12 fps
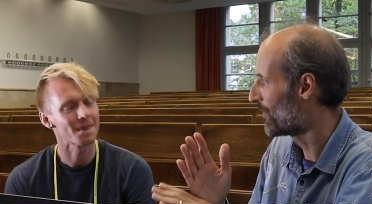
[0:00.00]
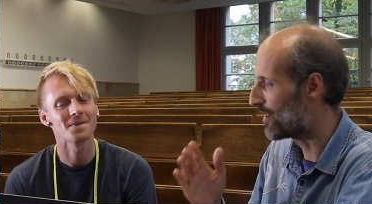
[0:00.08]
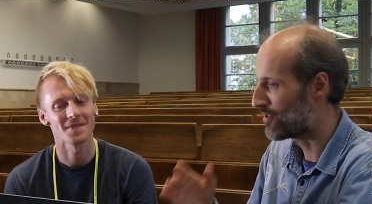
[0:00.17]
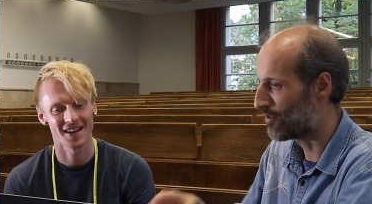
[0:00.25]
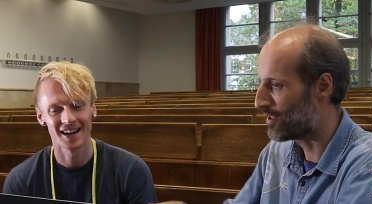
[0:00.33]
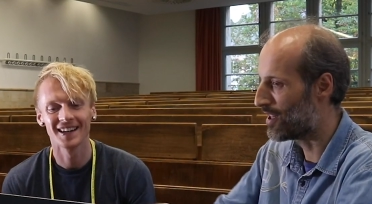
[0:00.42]

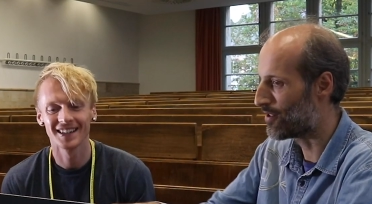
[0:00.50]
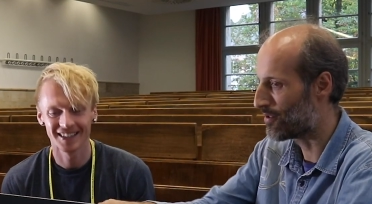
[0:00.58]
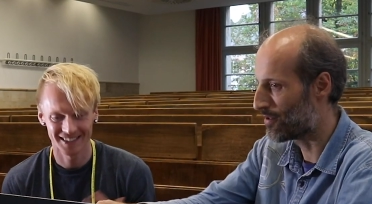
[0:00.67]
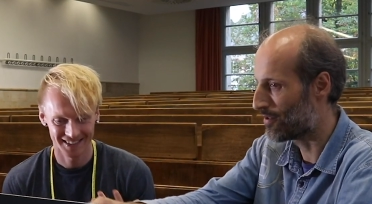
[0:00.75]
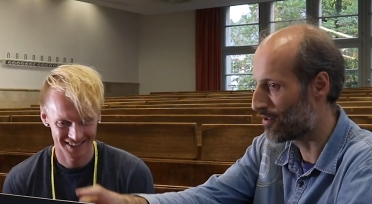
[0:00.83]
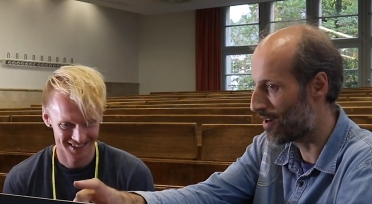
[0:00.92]
Speaker 1: Right? So
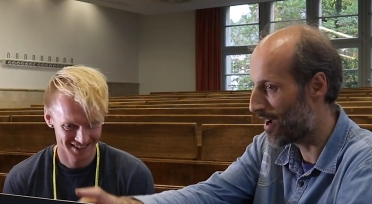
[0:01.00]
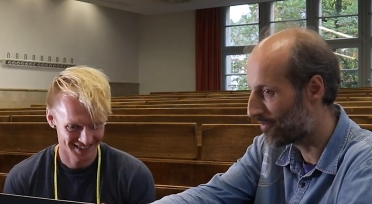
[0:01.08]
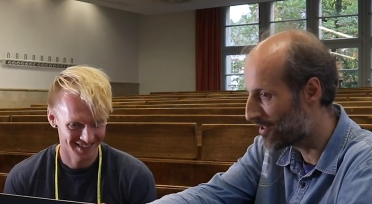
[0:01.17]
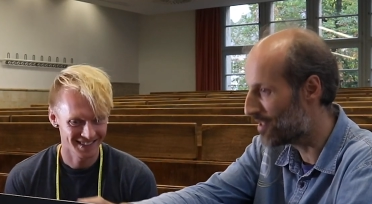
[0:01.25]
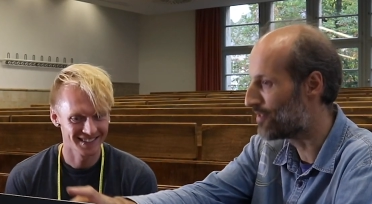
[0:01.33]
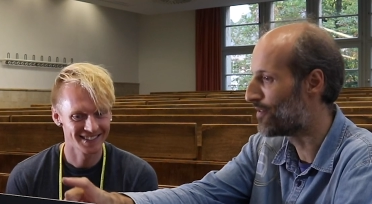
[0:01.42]
here you, you
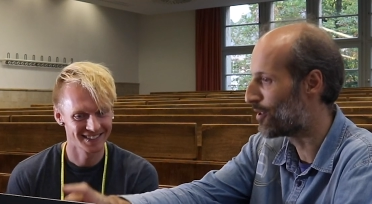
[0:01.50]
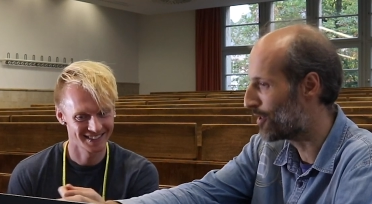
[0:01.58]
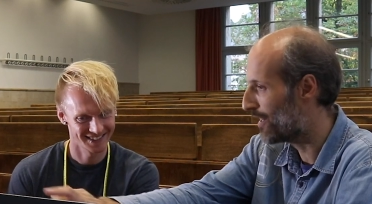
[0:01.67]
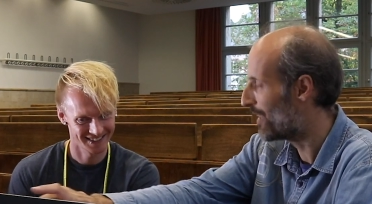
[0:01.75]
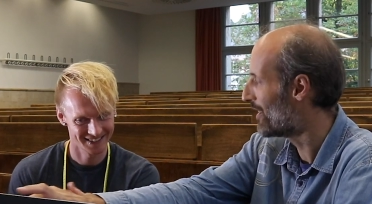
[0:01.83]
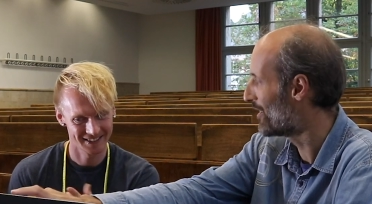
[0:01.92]
have these
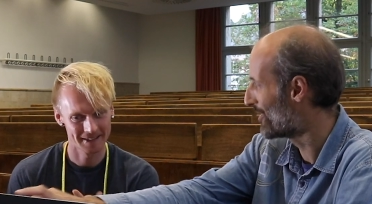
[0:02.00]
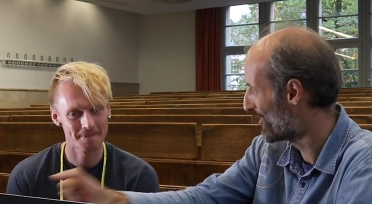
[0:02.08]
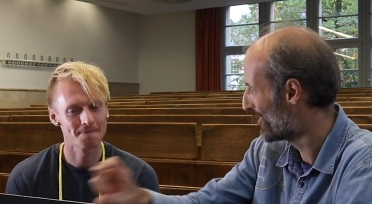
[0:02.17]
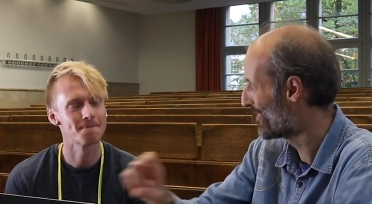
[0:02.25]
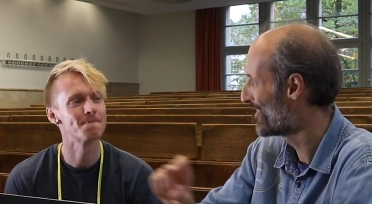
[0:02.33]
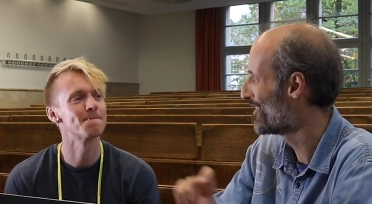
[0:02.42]
very
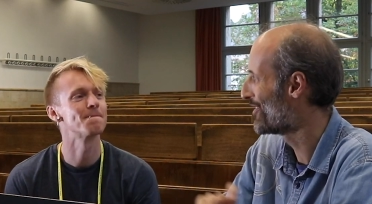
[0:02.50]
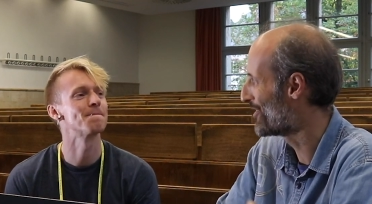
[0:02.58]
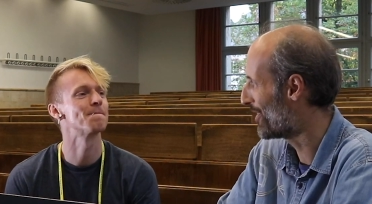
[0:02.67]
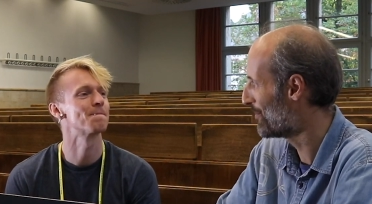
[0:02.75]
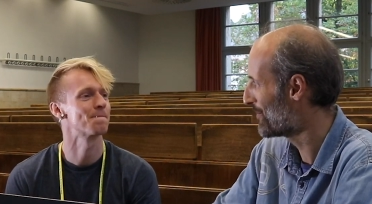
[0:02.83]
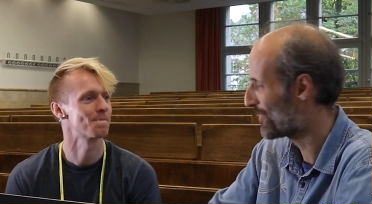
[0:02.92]
large
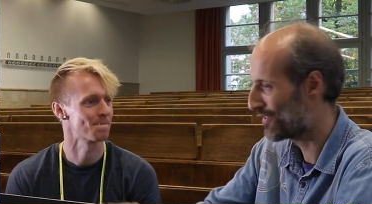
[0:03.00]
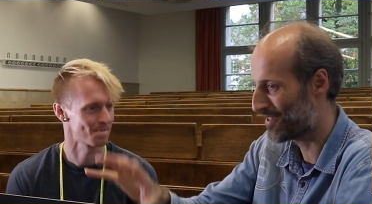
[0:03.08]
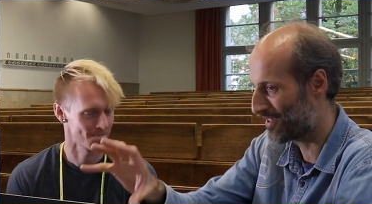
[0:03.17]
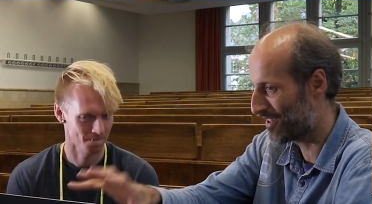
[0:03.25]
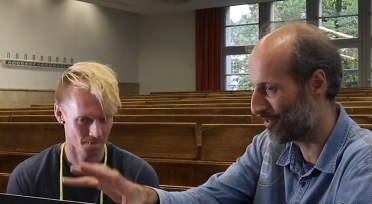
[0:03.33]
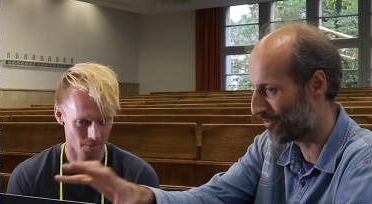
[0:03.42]
jumps,
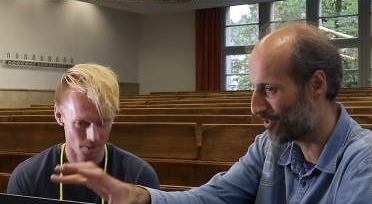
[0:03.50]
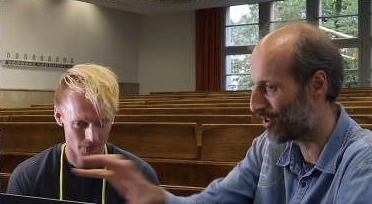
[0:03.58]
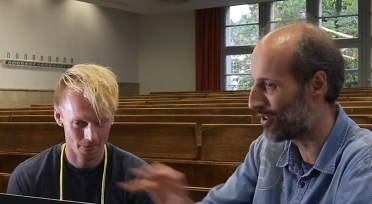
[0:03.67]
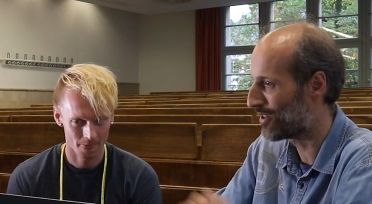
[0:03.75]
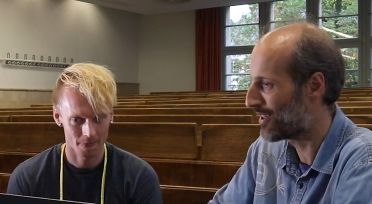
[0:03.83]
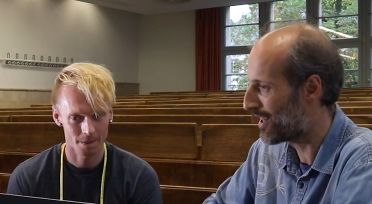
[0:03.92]
these kind of
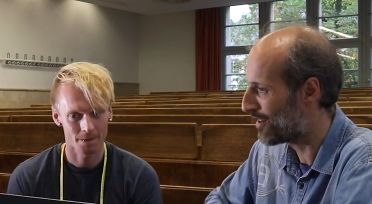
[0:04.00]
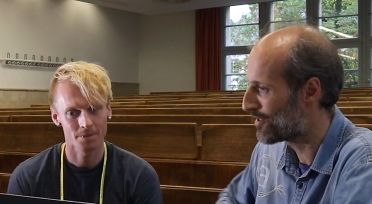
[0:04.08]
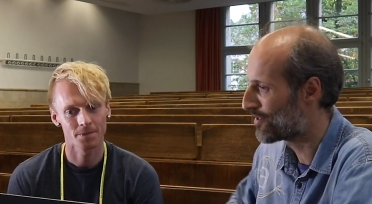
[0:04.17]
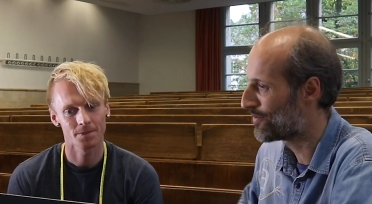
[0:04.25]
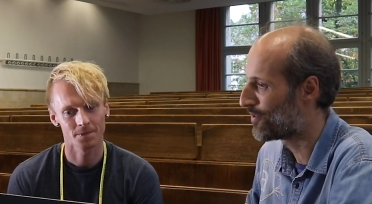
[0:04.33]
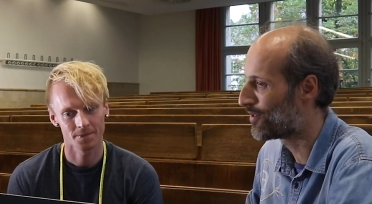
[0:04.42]
tall
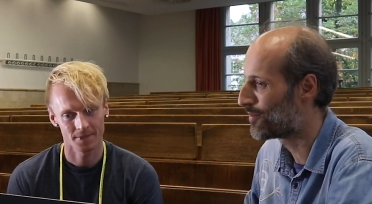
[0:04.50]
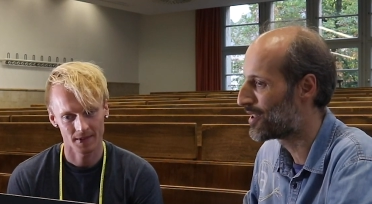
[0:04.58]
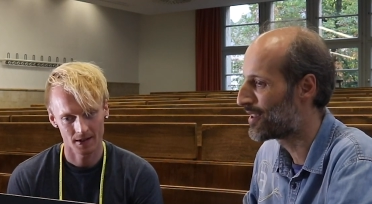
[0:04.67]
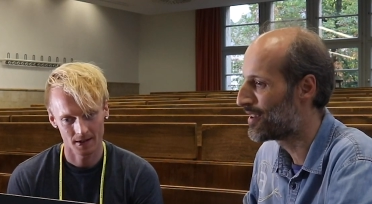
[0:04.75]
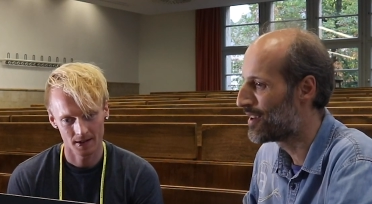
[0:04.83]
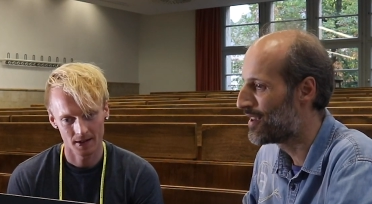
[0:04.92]
towers
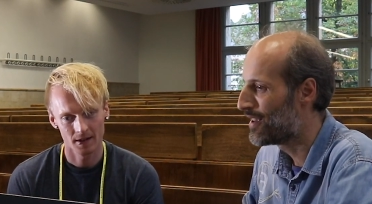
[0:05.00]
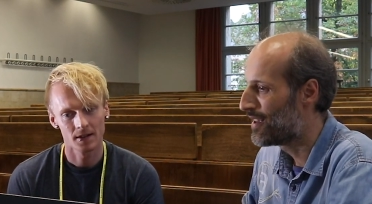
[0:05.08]
forming.